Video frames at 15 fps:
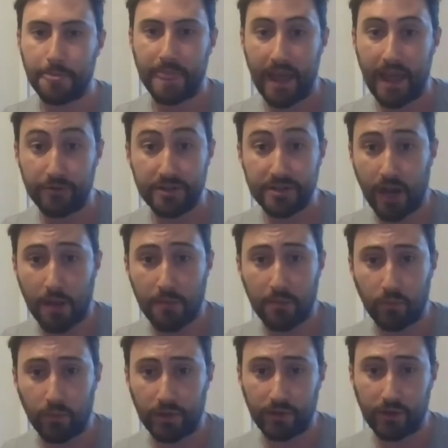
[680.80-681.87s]
every
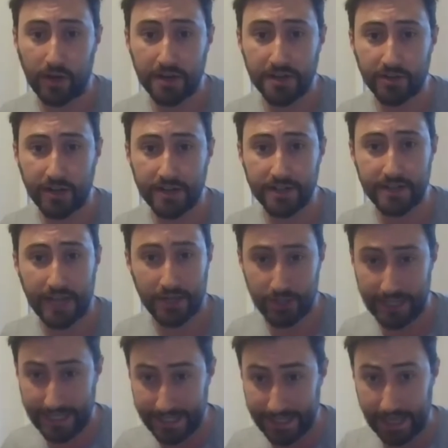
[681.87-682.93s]
time one of our underwriters
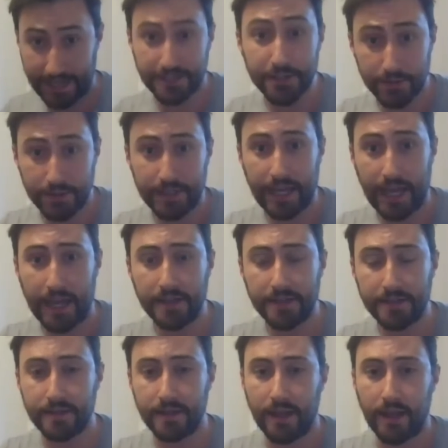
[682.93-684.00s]
actually gets to a
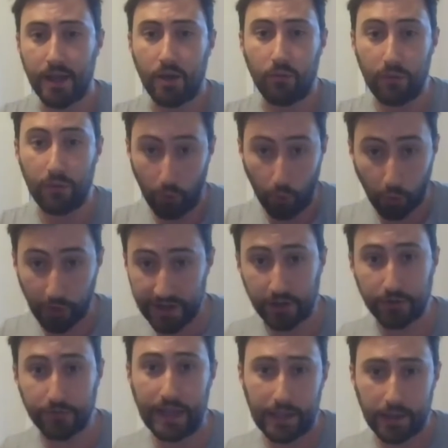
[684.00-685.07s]
case, we've already got
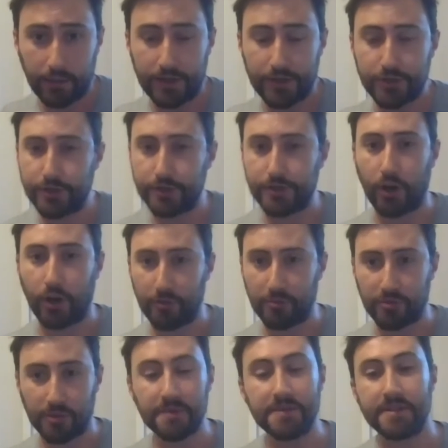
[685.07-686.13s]
a valuation on the
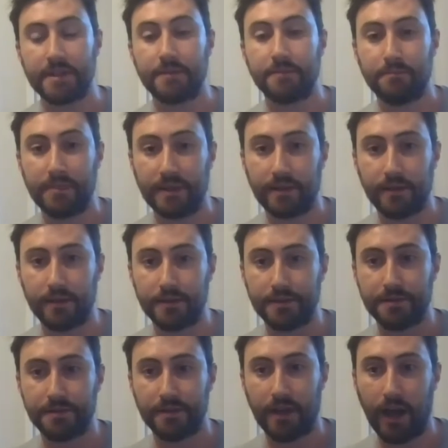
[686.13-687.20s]
property
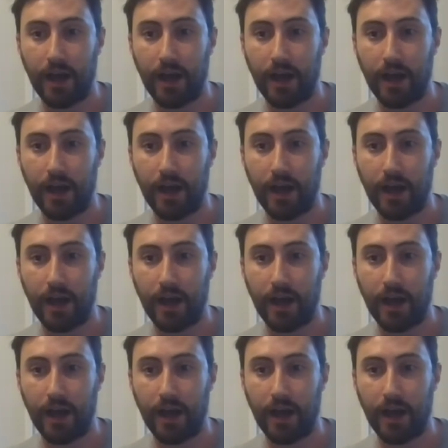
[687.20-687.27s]
because,